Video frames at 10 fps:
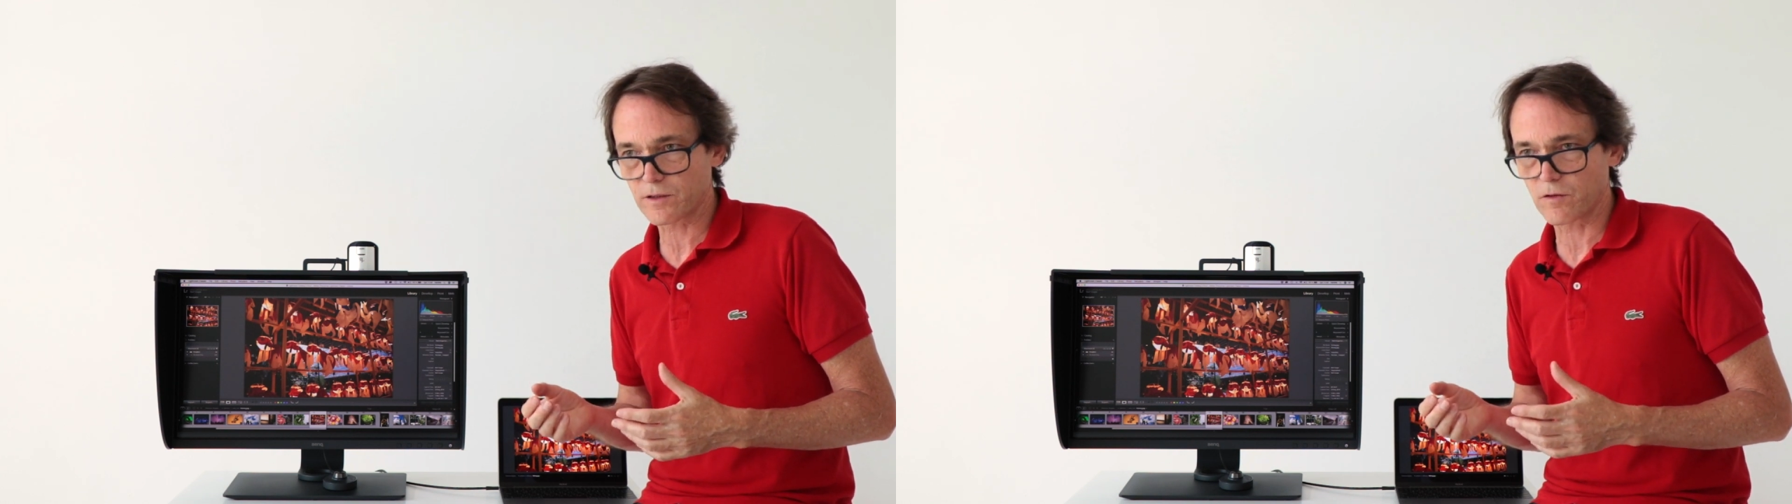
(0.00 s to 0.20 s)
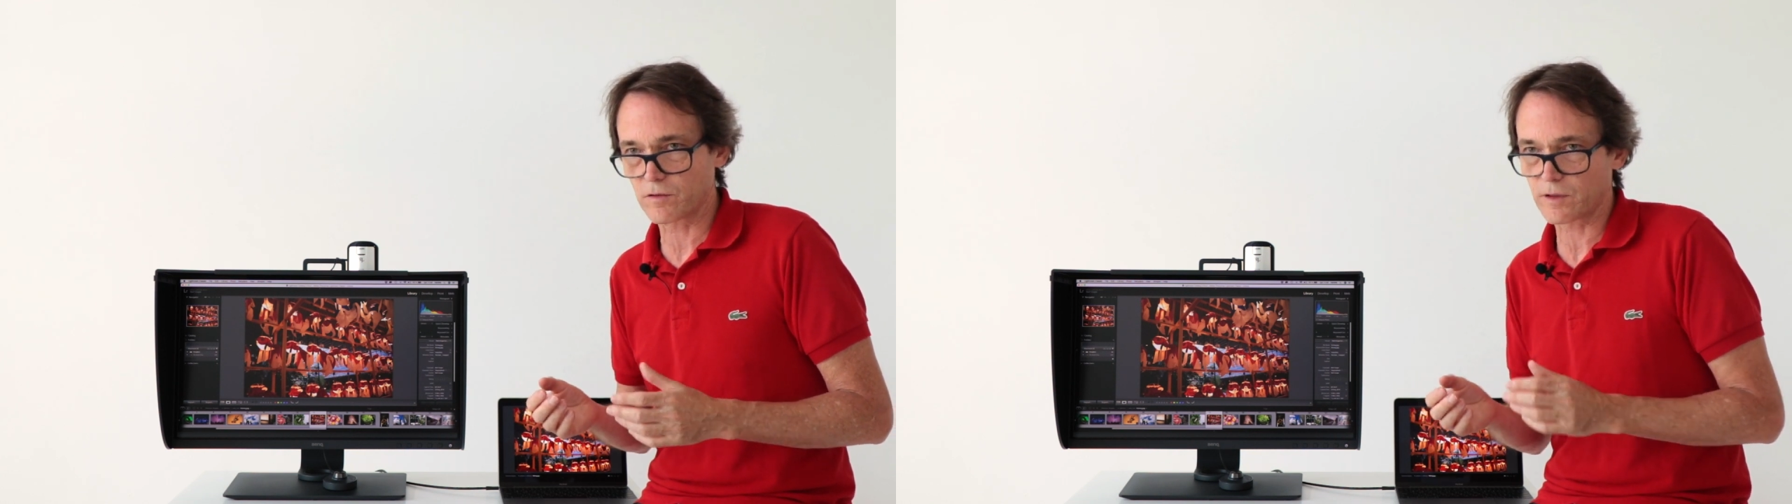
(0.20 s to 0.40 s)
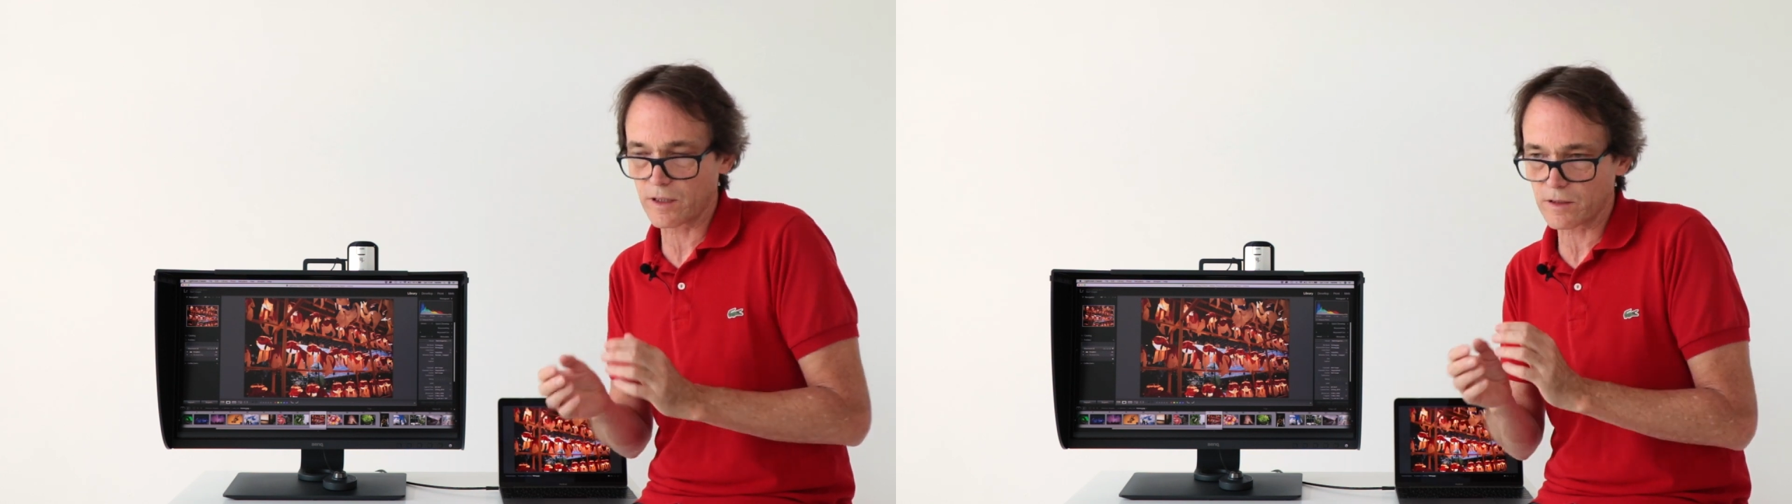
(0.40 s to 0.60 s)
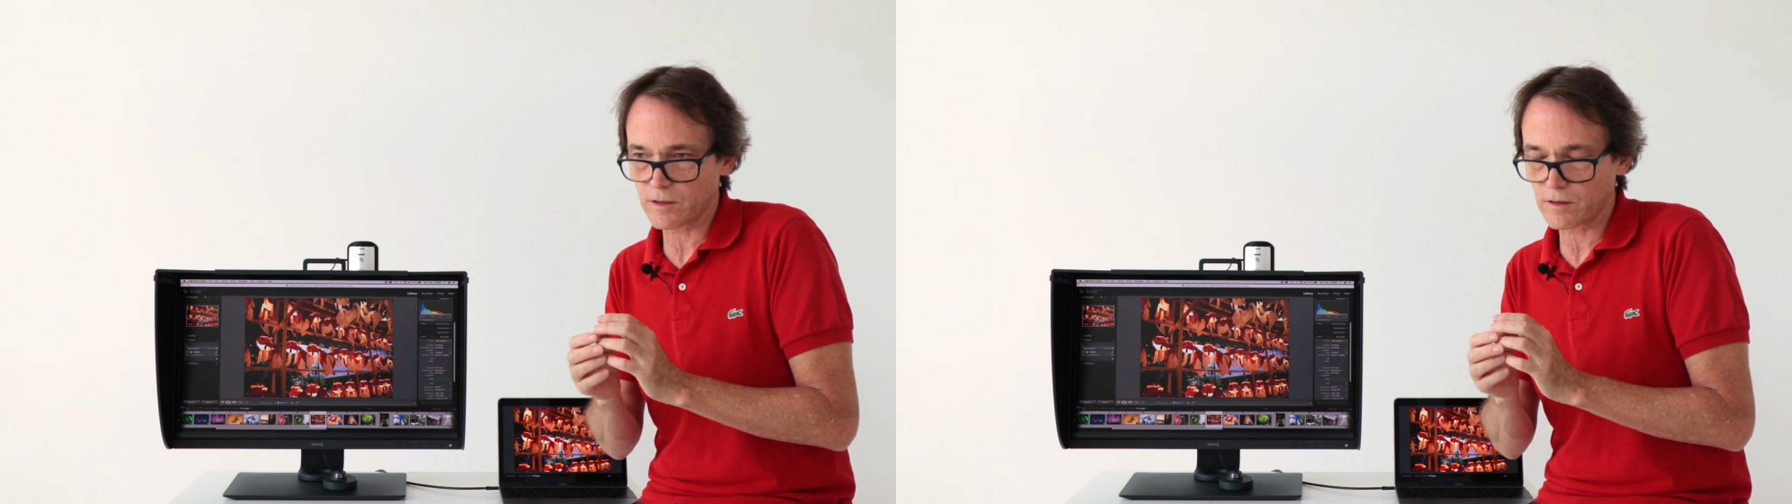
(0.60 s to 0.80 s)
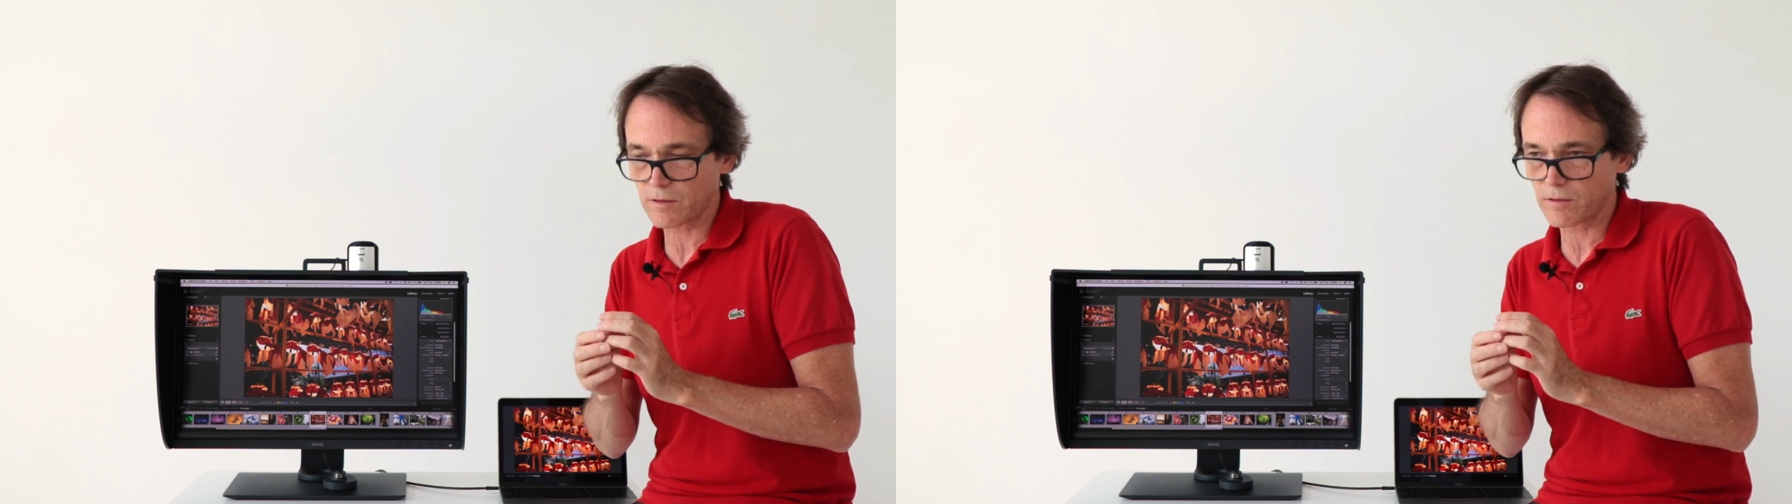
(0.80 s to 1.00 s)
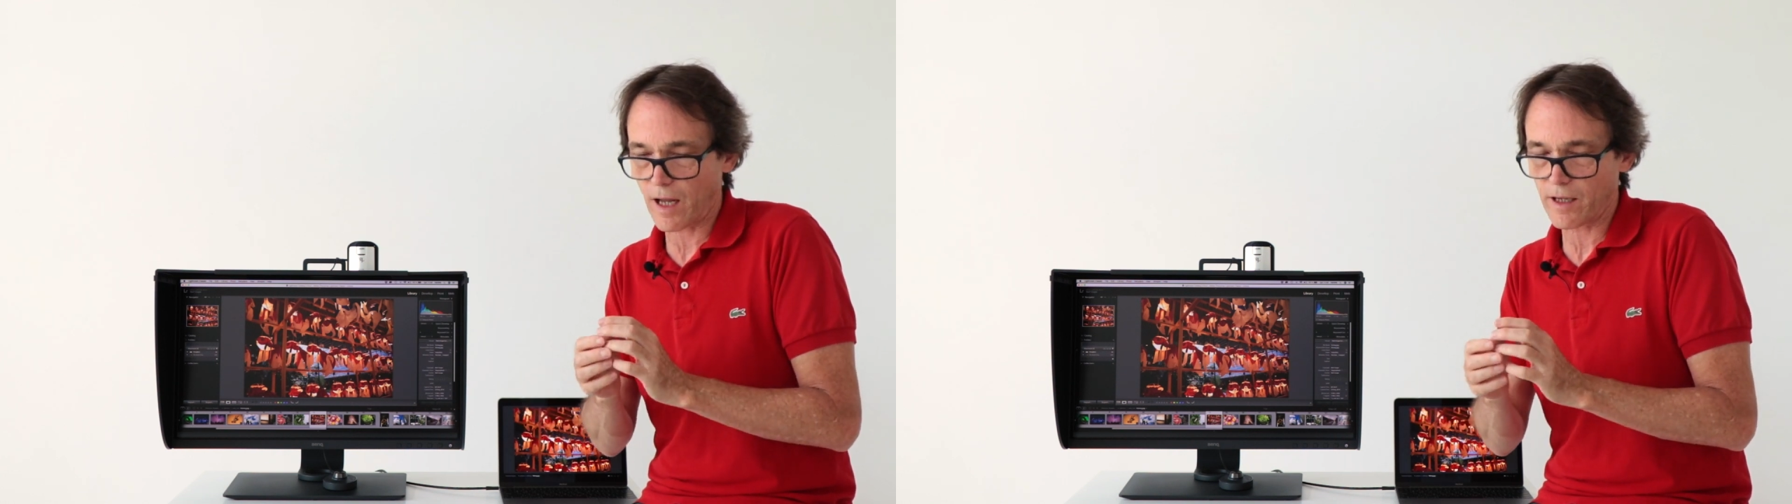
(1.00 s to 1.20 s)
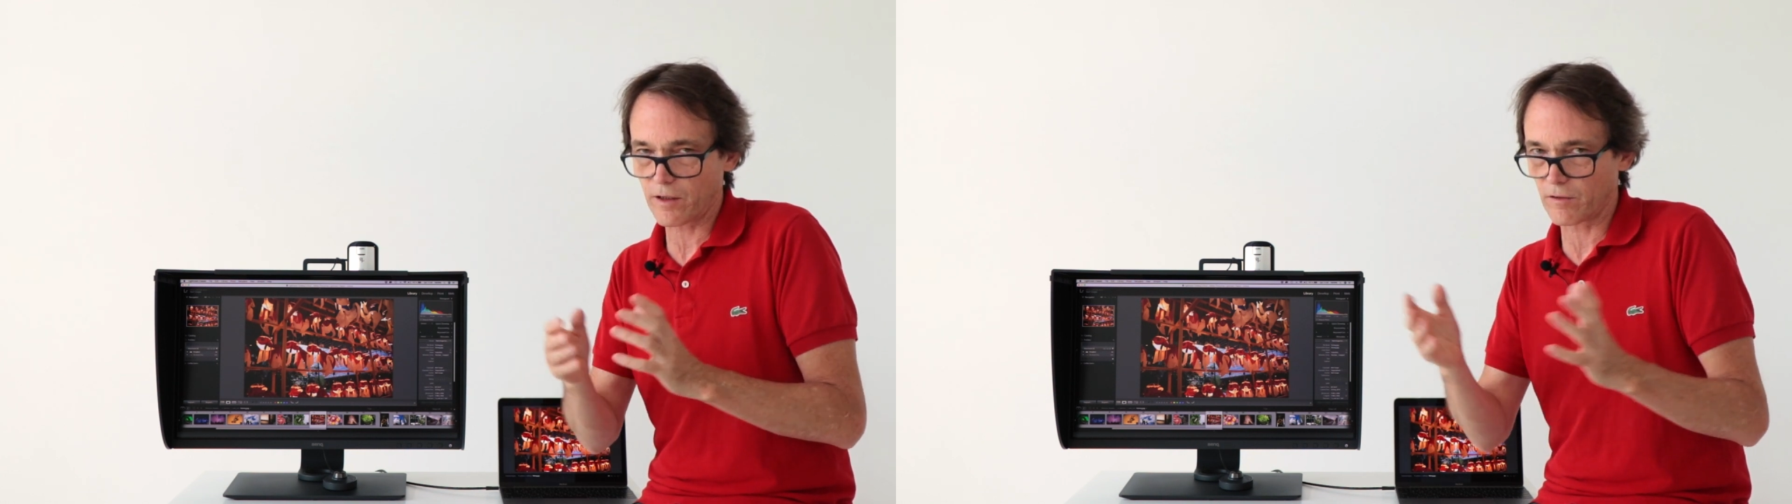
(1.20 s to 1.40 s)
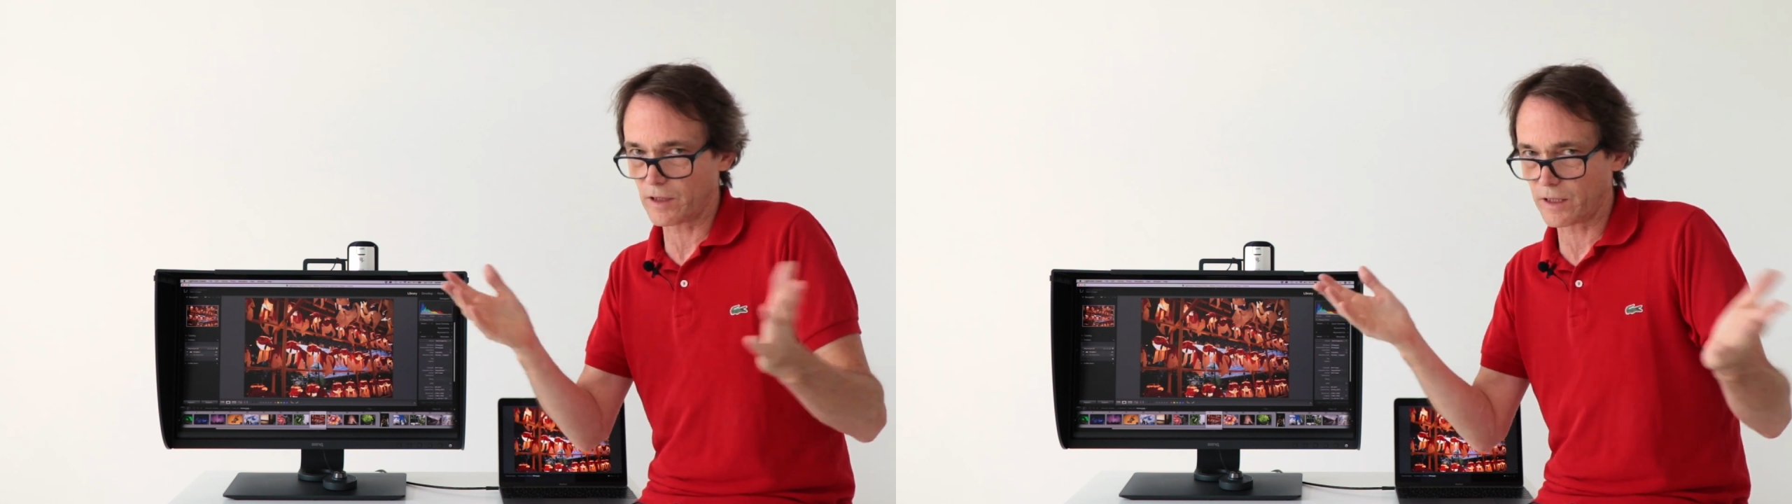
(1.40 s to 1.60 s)
so it can
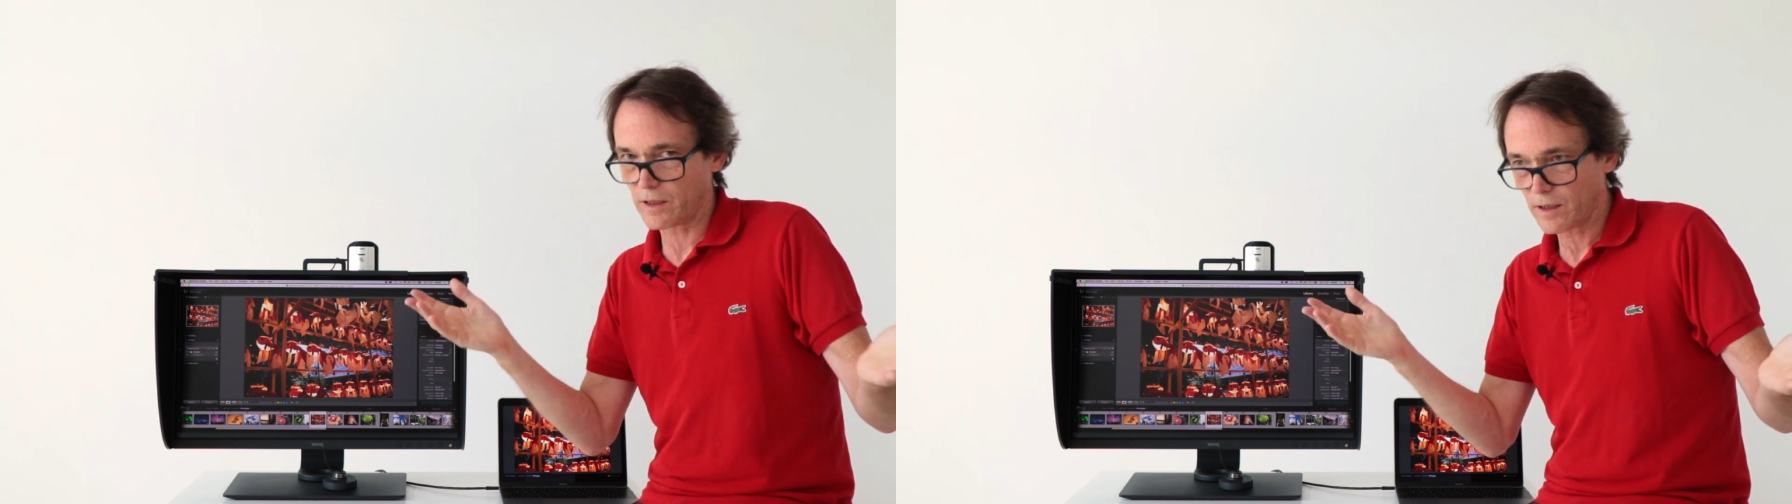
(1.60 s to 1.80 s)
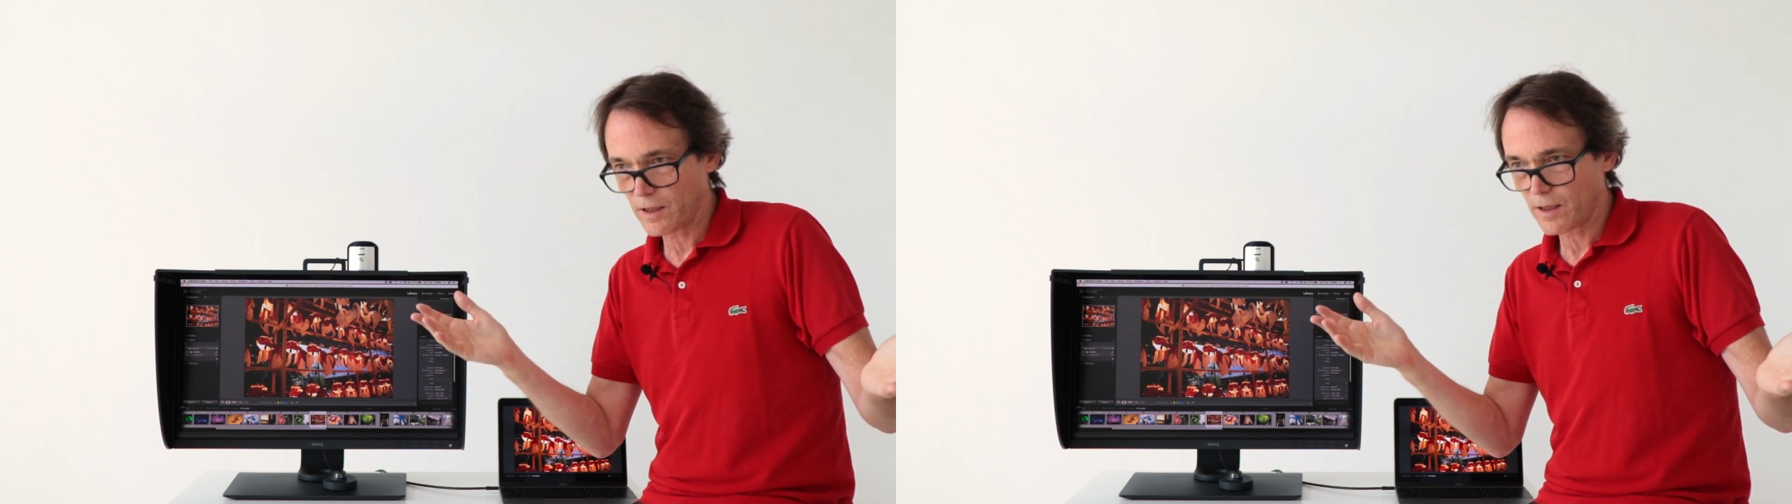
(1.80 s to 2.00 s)
accurately,